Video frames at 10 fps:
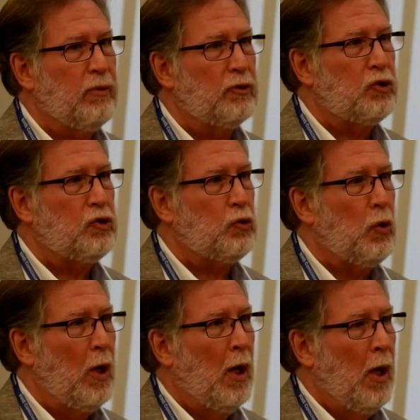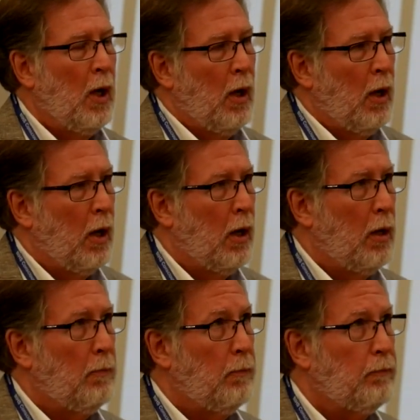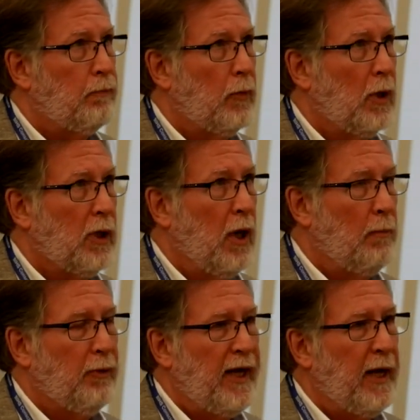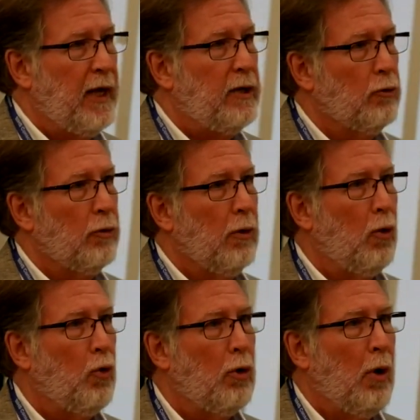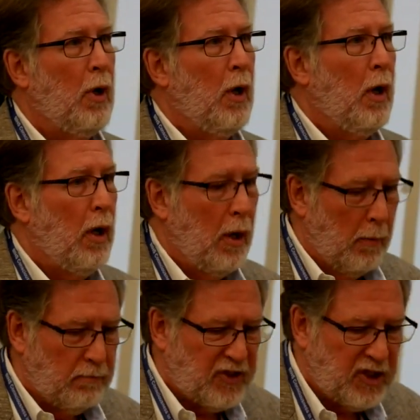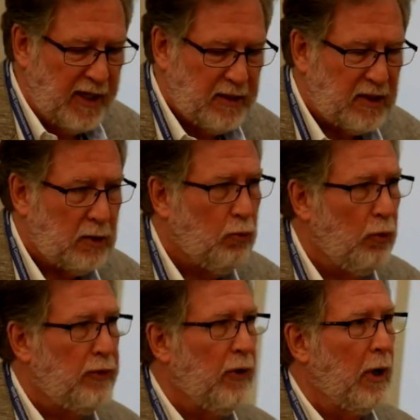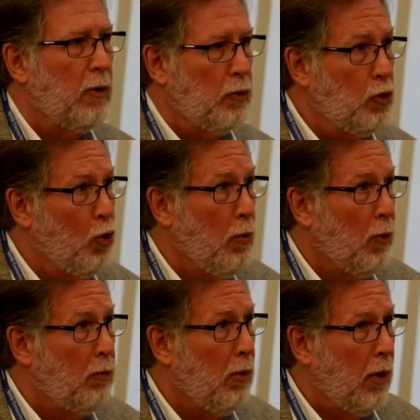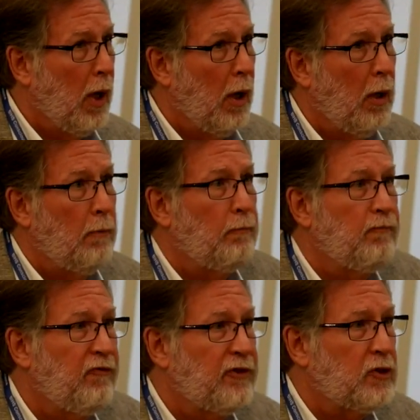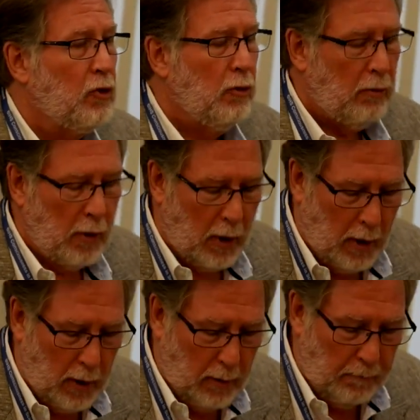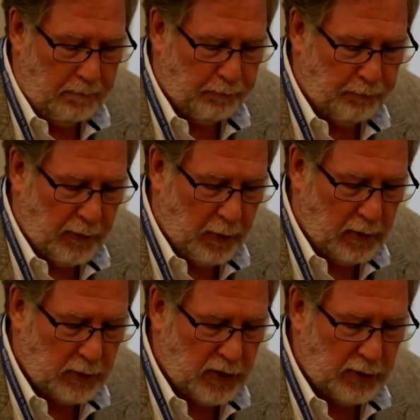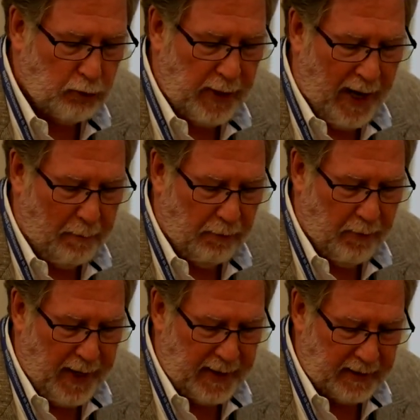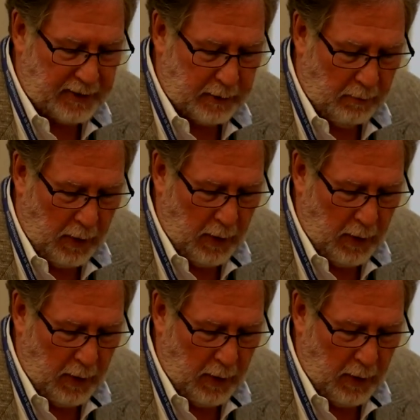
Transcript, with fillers: able to uh, comprehend or, or um, sense with our normal um, physical um, sensory apparatus.